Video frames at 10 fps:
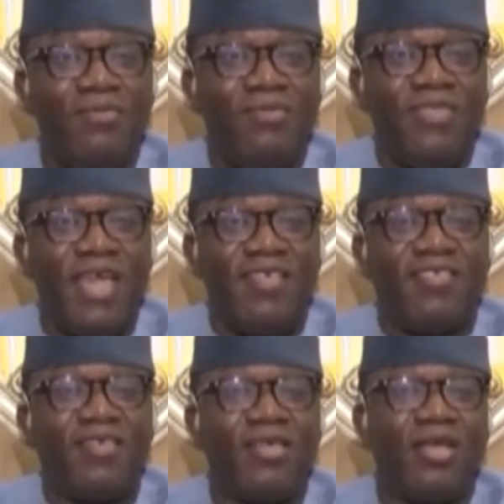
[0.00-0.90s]

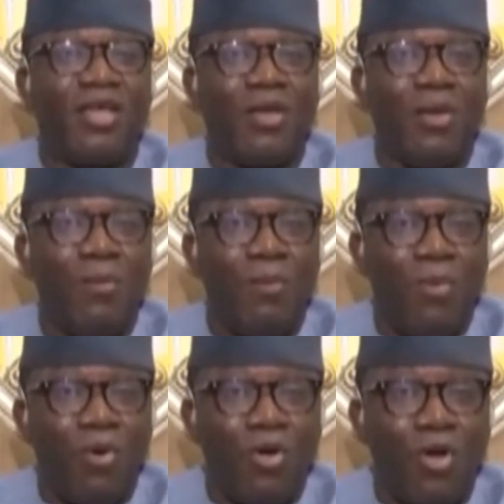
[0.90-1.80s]
this
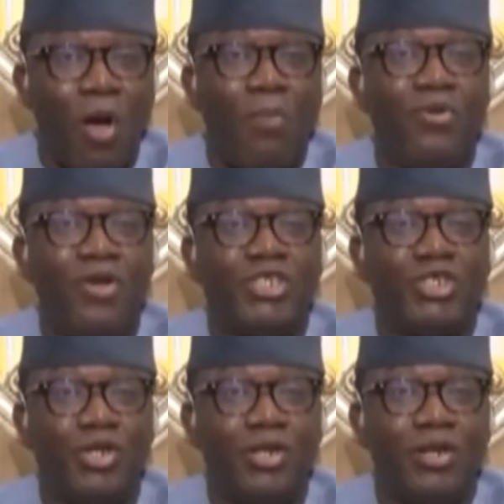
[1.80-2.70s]

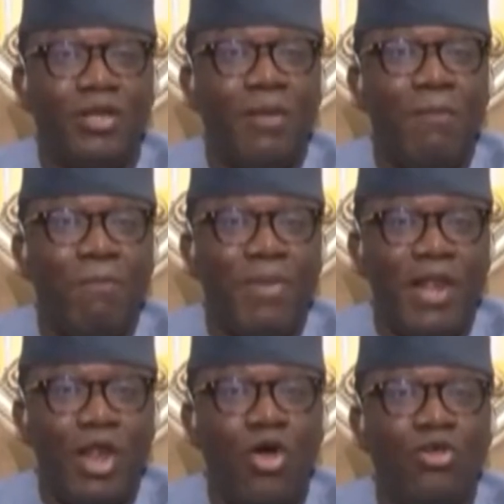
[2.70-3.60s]
corporation
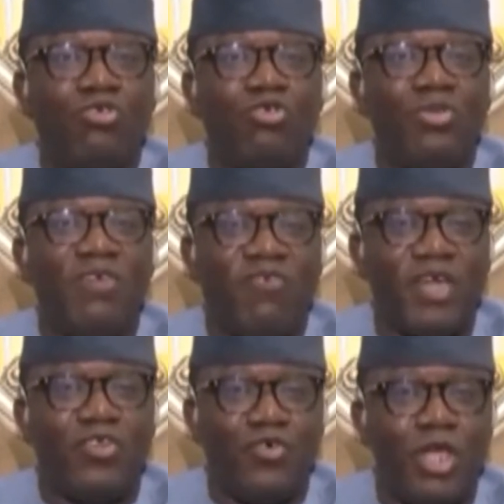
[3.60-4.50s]
belongs to the
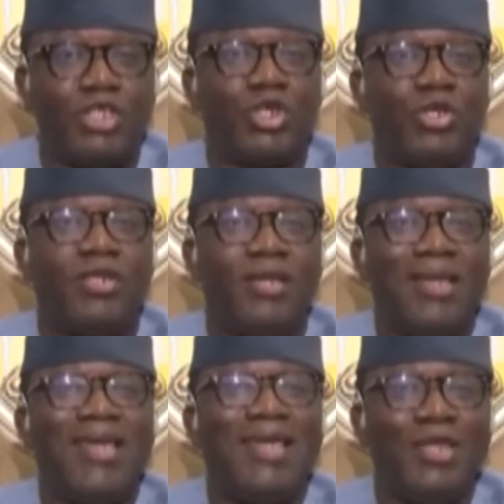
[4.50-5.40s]
federation.
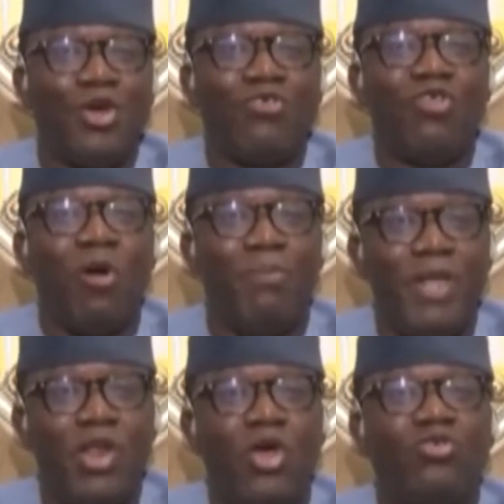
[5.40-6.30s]
It does not
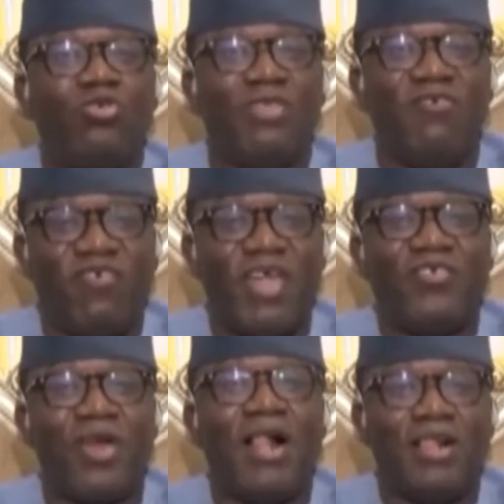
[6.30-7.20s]
belong to the
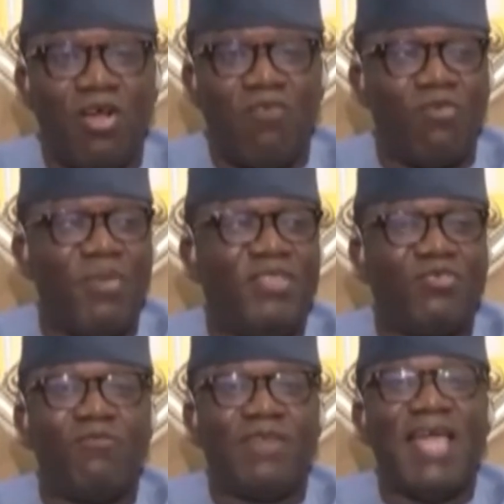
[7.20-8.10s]
federal
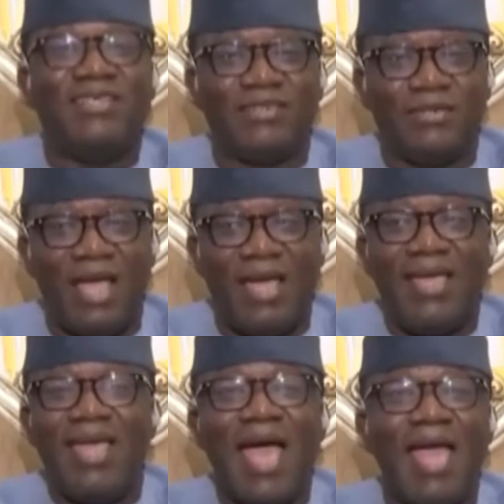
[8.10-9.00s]
government of Nigeria.
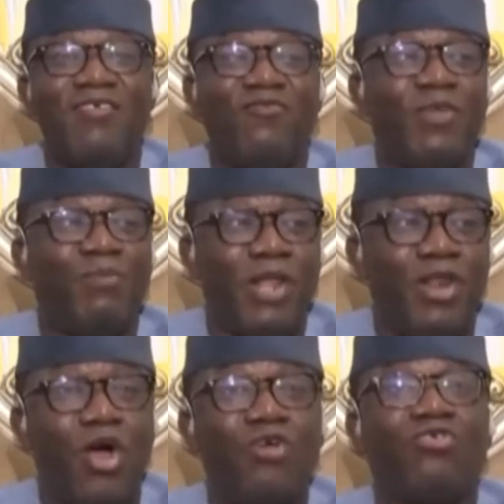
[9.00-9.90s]
And if it
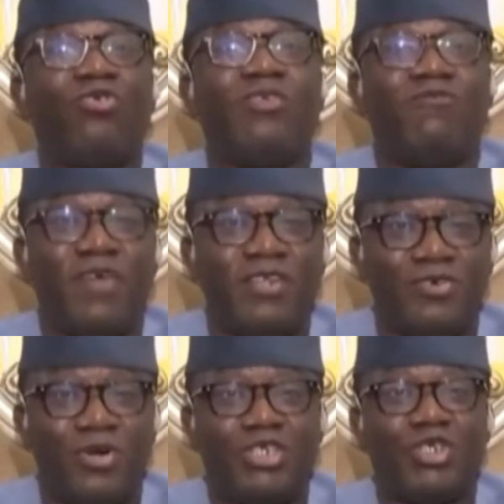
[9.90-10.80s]
belongs to the
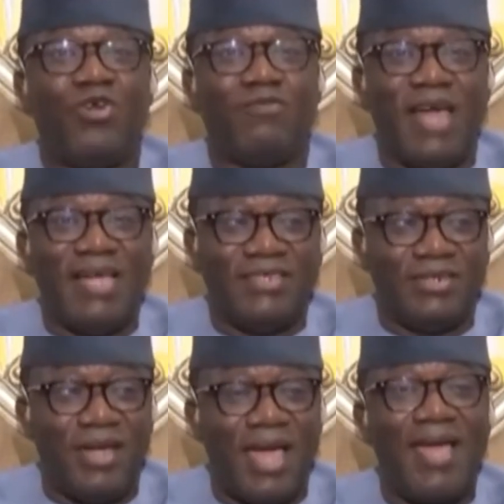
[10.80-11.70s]
Federation of
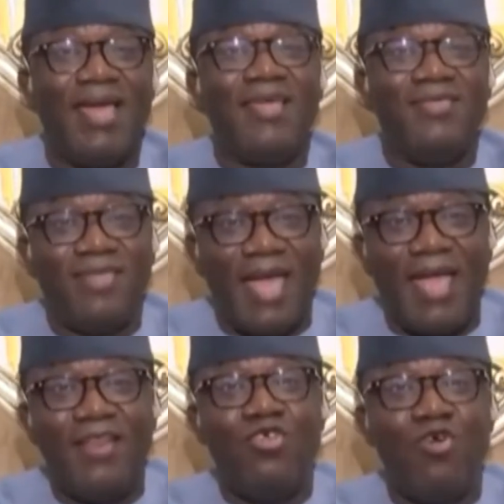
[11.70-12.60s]
Nigeria,
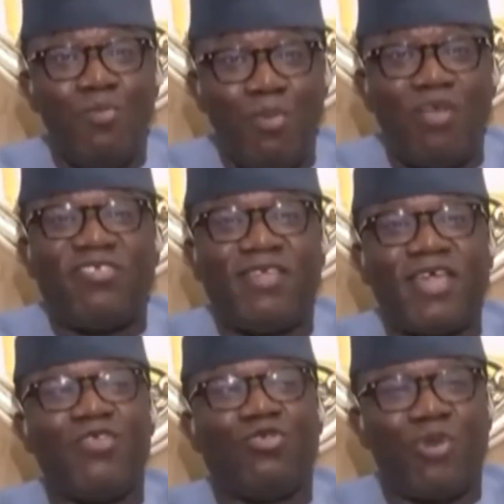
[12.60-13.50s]
then you must take into